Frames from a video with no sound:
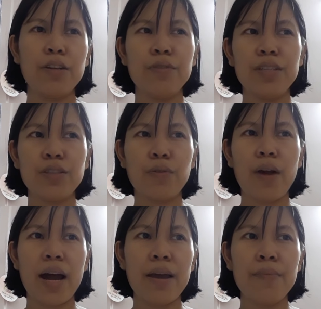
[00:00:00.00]
you
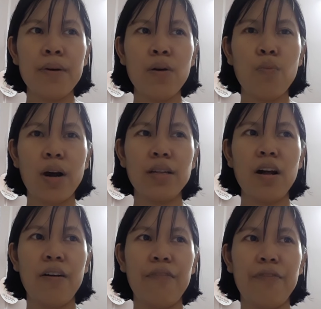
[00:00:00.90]
describe one
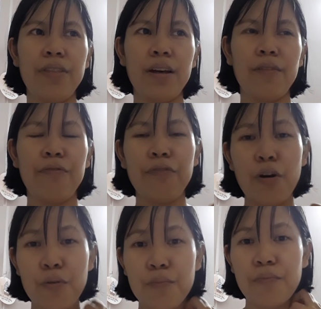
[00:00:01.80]
of the
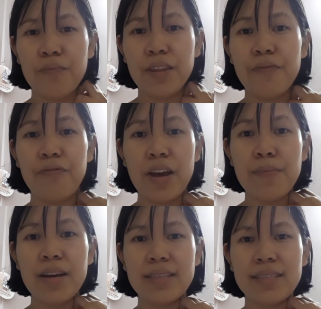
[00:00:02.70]

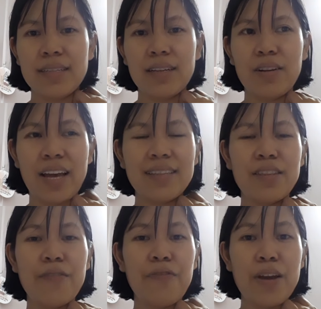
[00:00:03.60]
famous, yes,
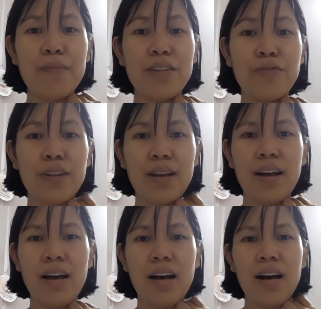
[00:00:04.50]
the famous
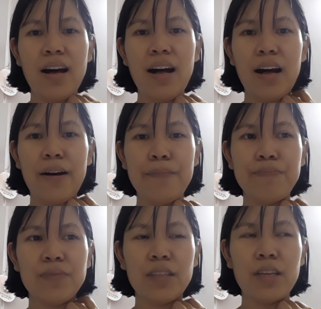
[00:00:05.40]
um,
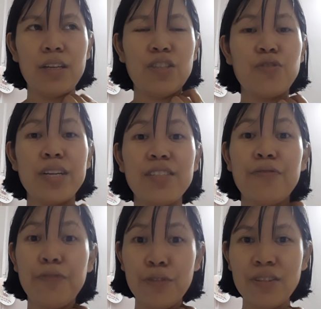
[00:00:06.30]
street
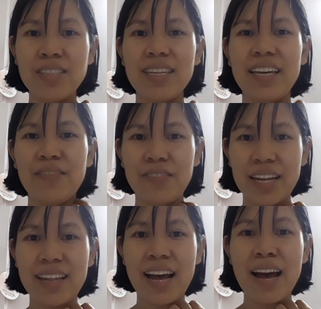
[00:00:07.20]
food in
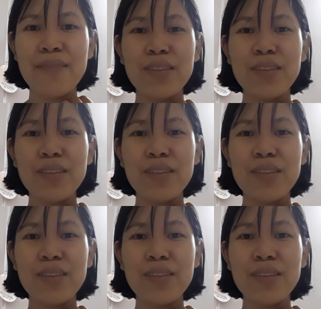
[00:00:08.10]
Vietnam?